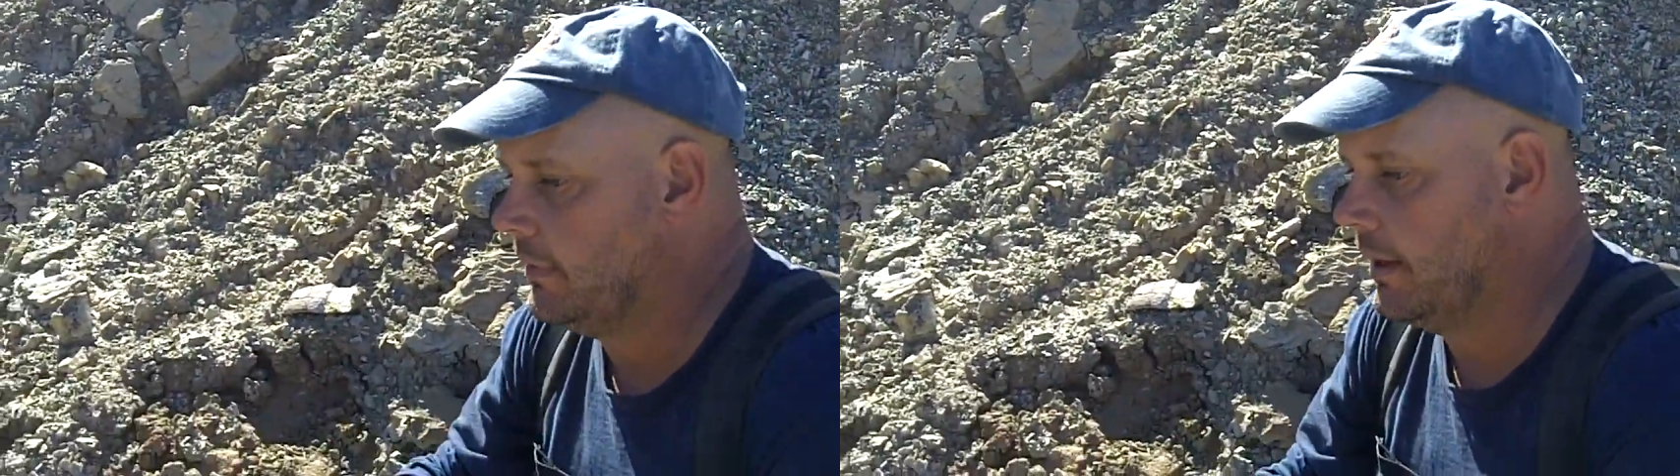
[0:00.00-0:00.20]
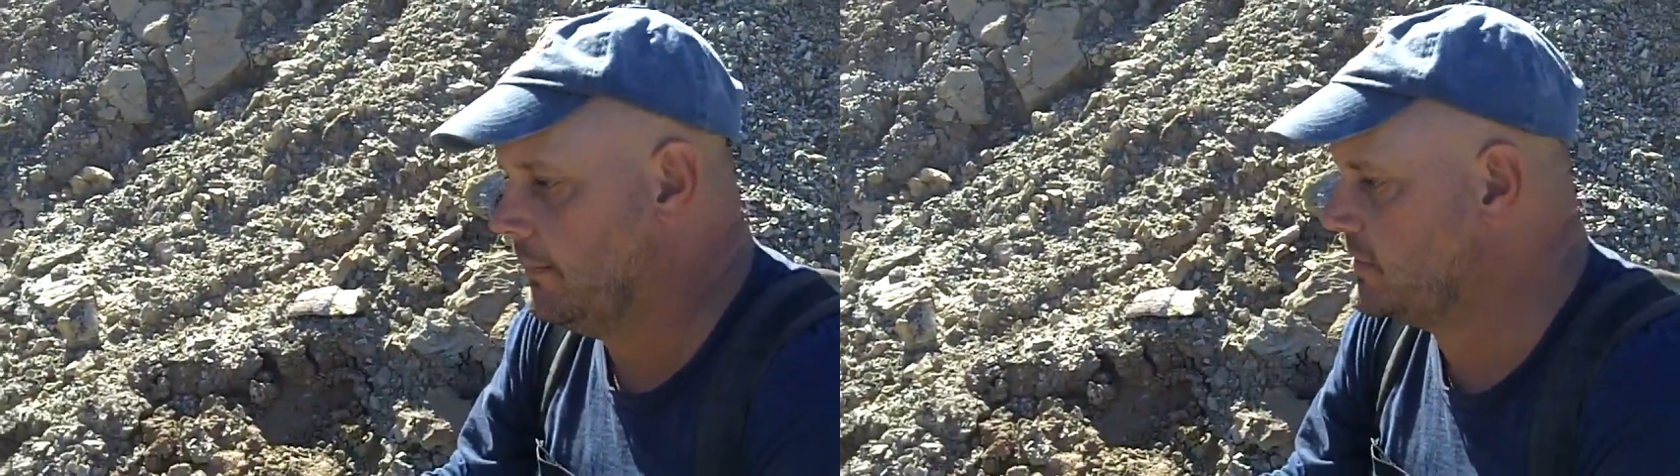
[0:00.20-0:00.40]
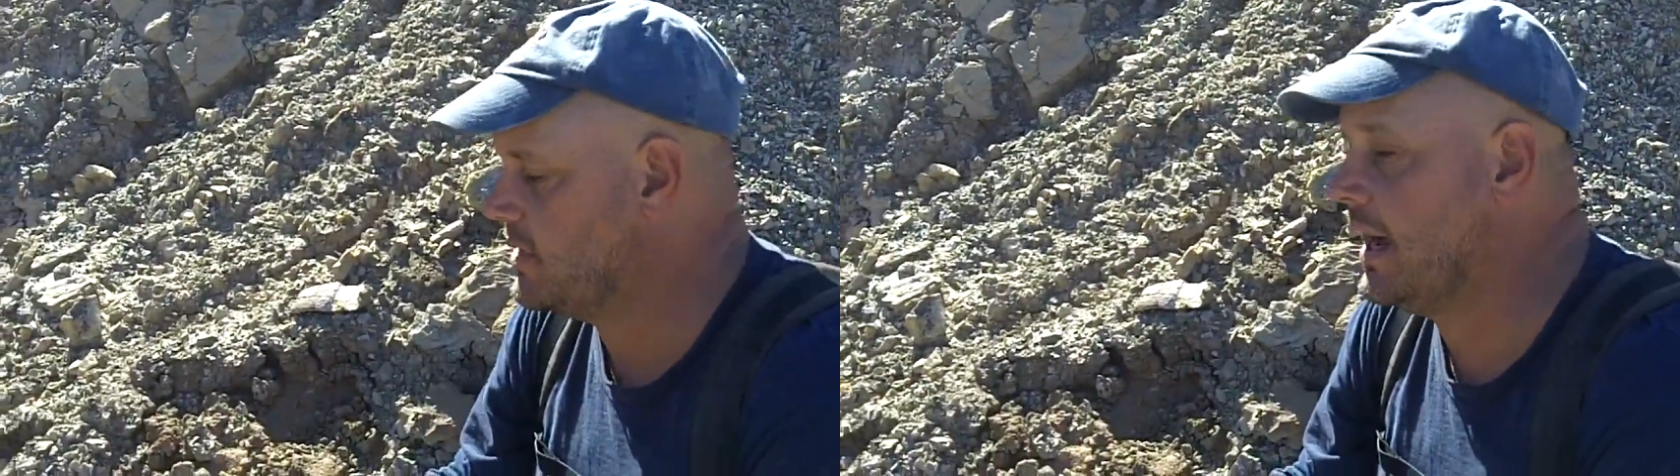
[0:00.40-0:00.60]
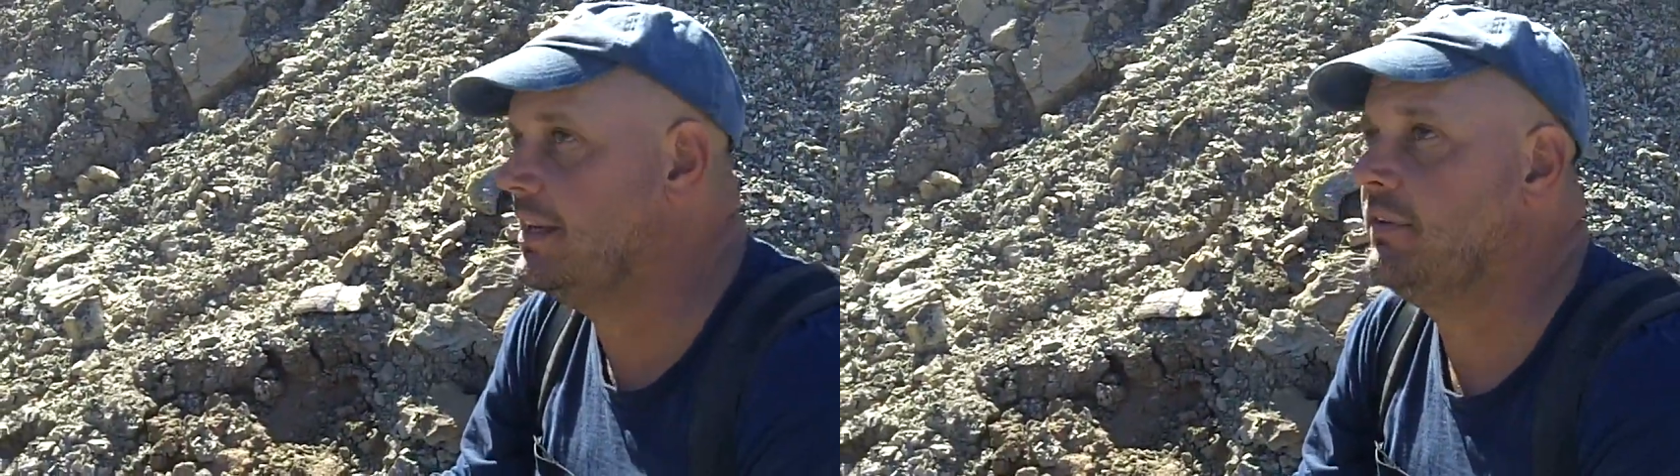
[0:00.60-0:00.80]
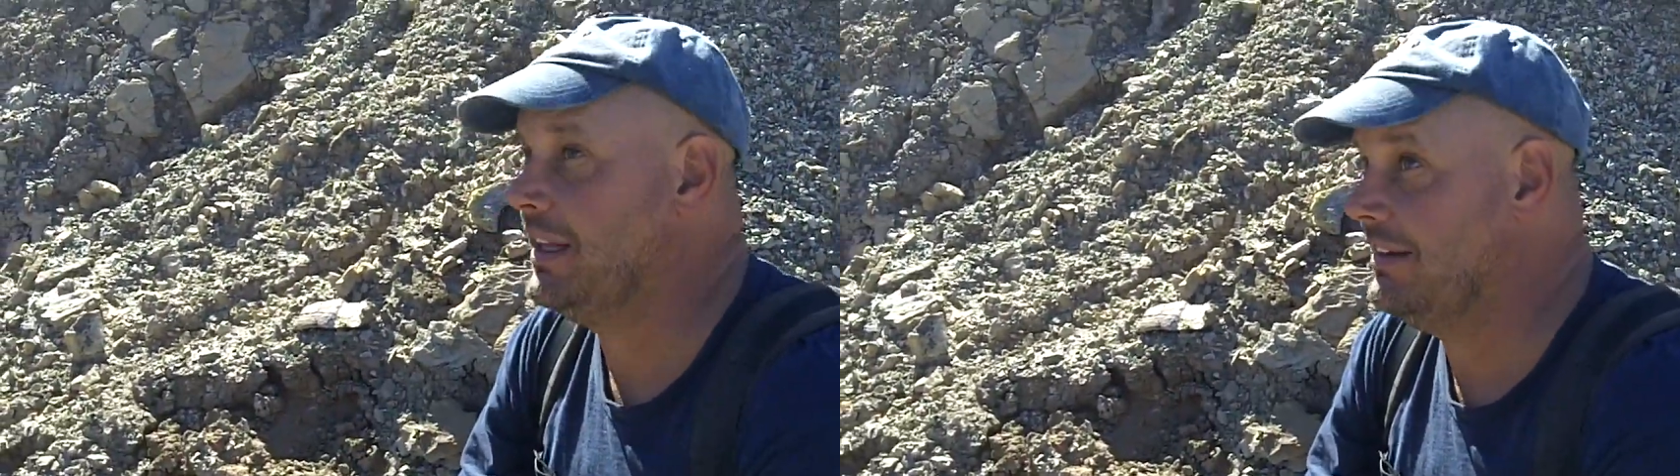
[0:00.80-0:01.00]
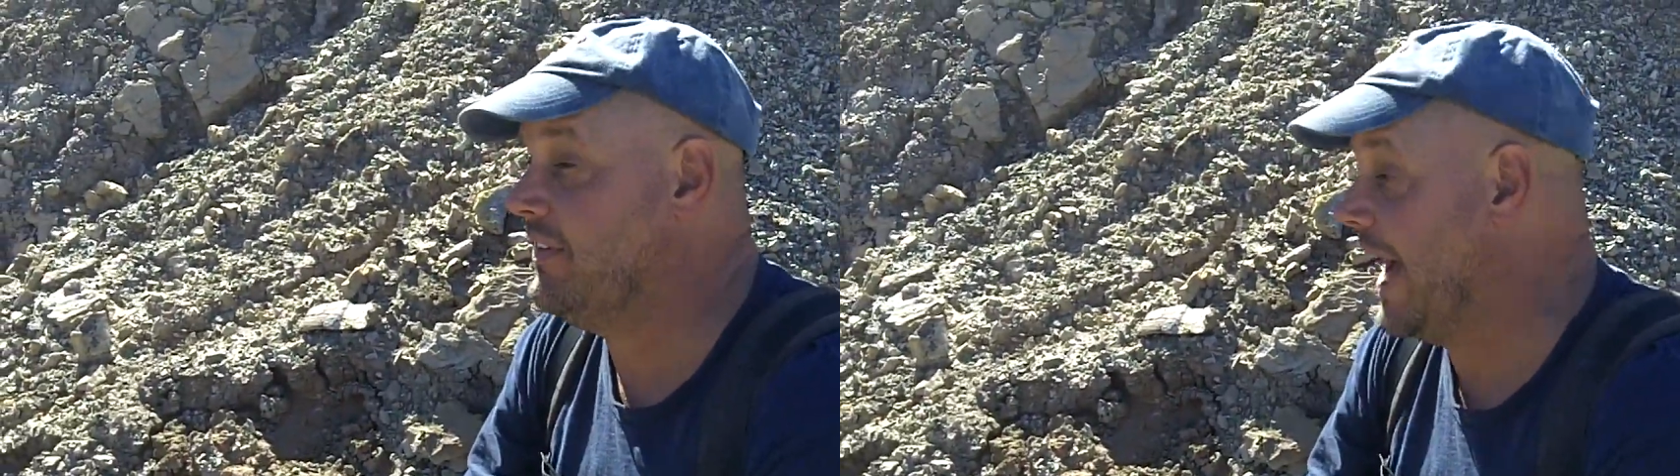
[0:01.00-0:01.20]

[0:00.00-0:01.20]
a scientifically